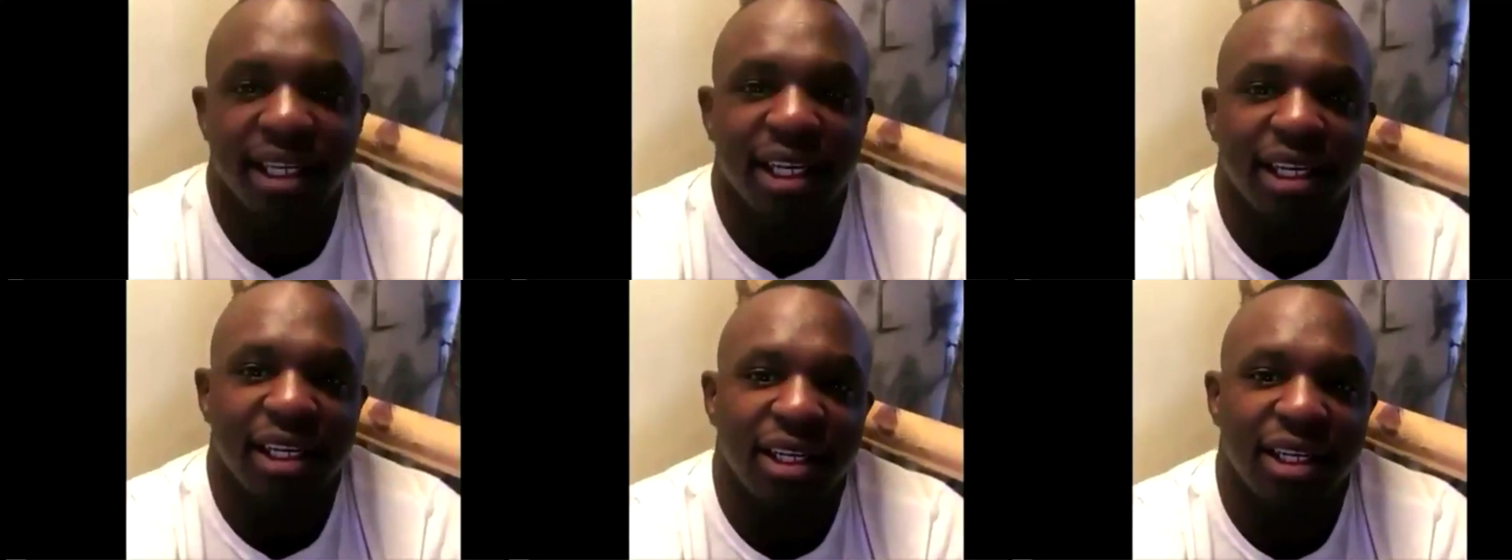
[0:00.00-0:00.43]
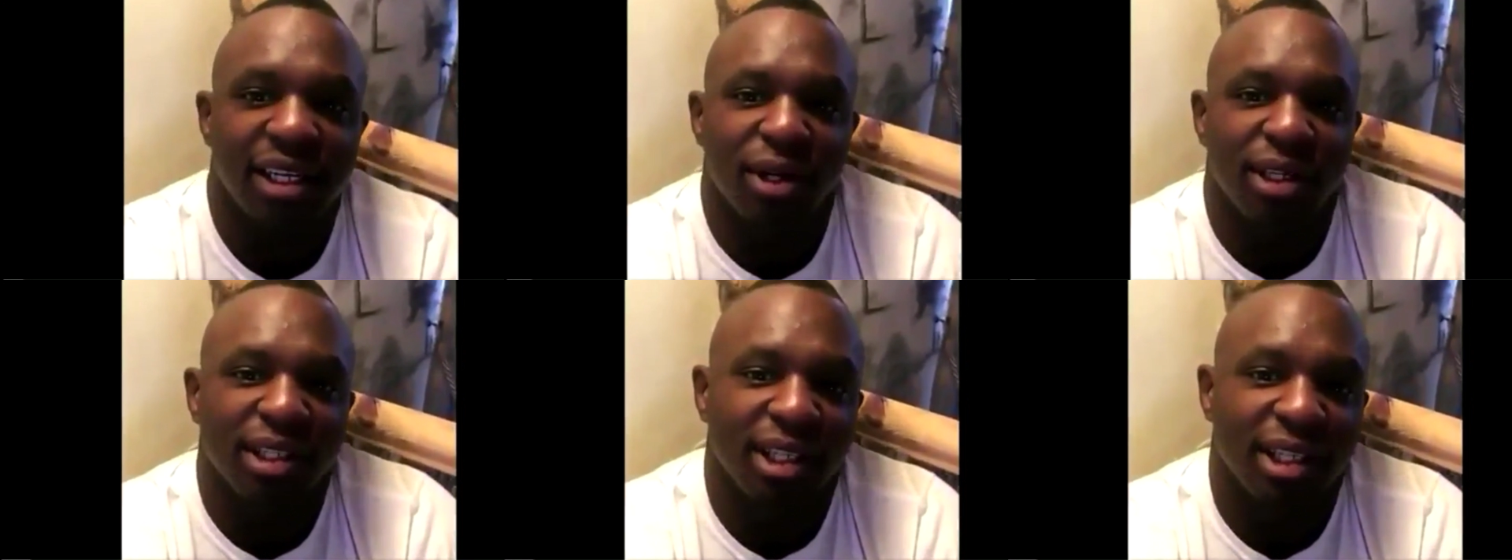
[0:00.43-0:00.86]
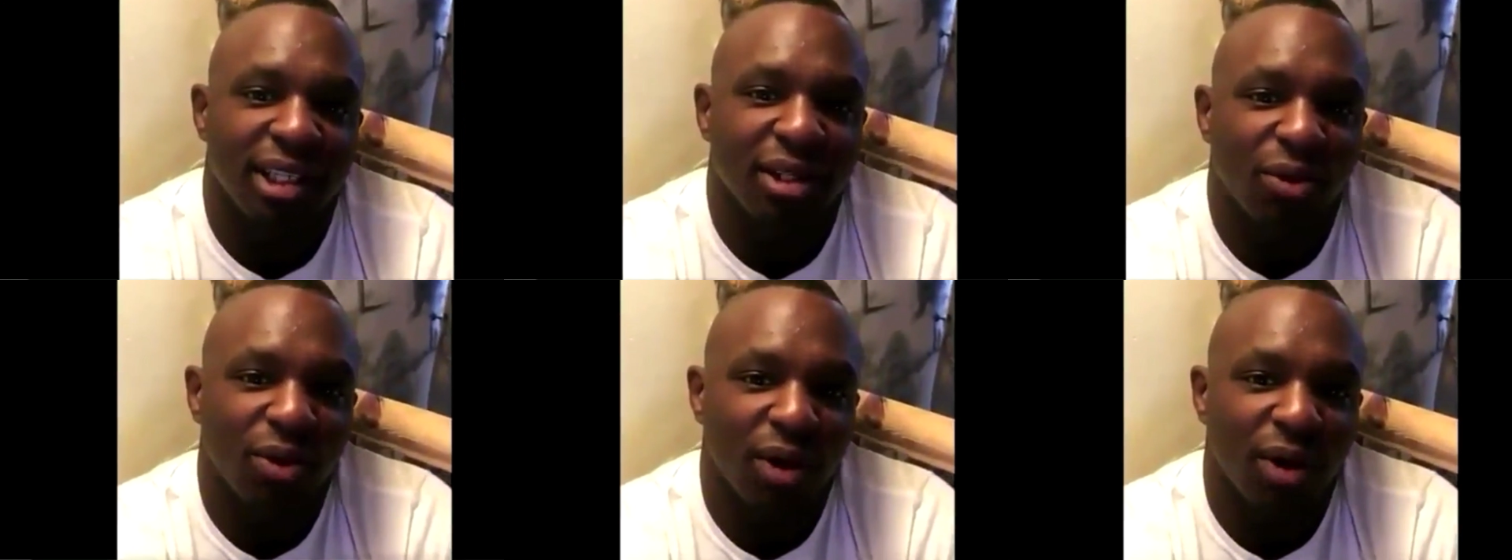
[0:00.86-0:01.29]
Dillian the Body
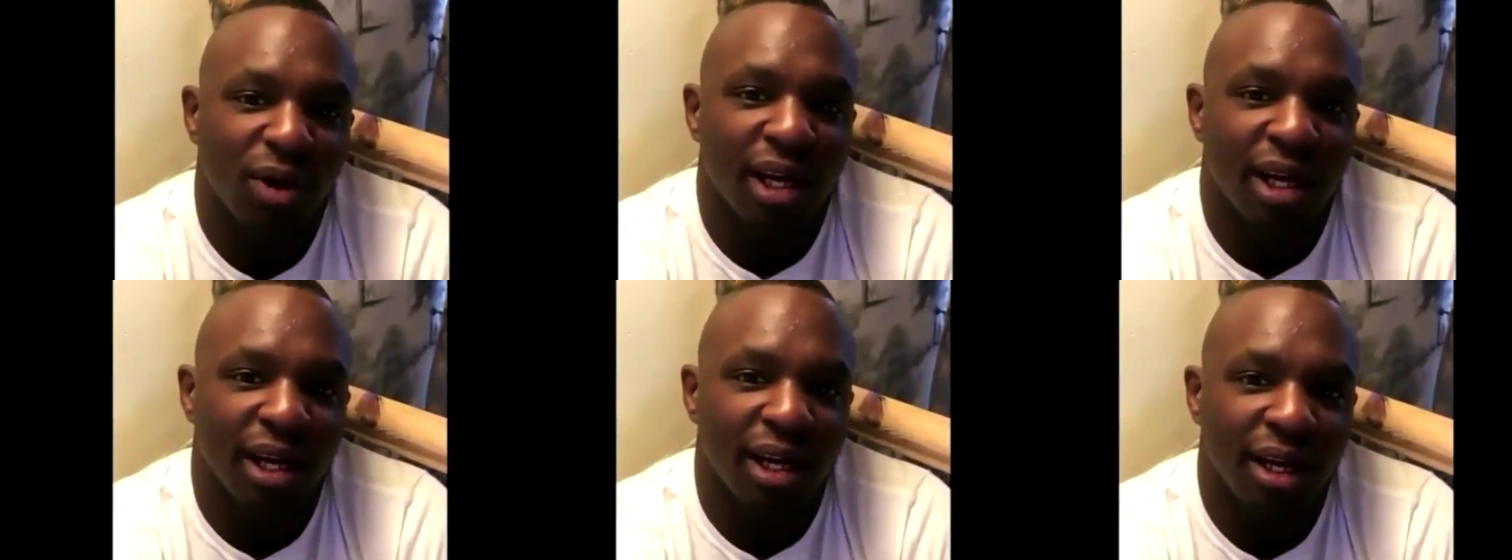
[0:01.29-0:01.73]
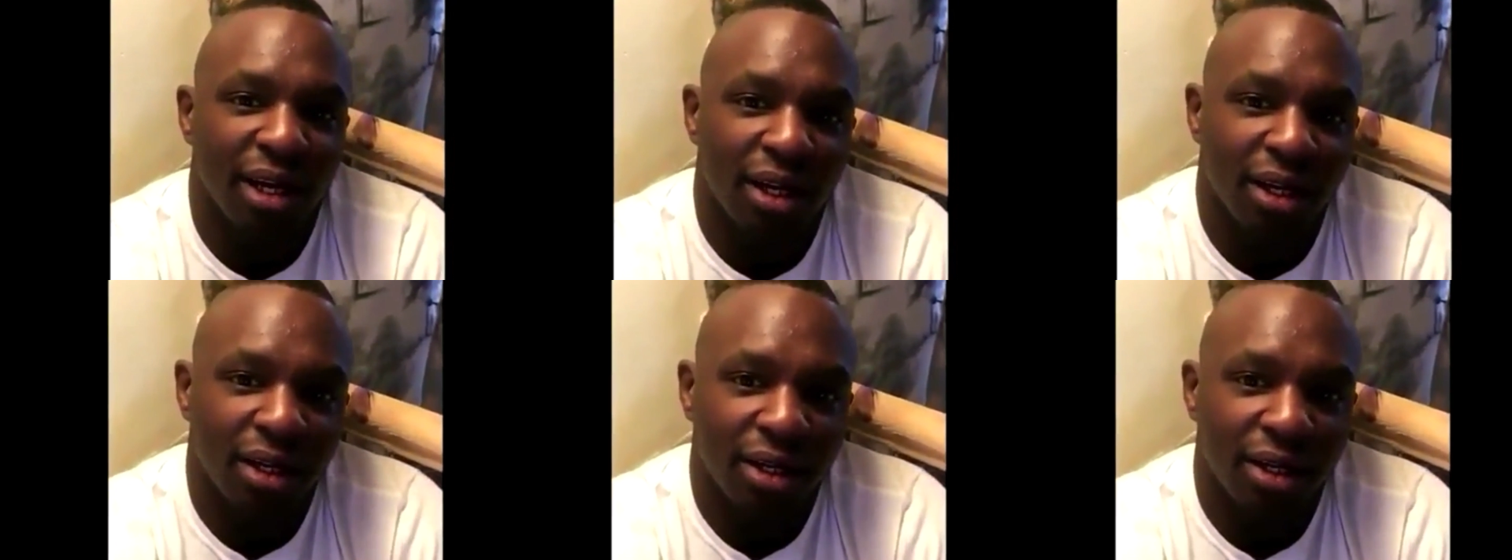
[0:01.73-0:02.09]
Snatcher right here.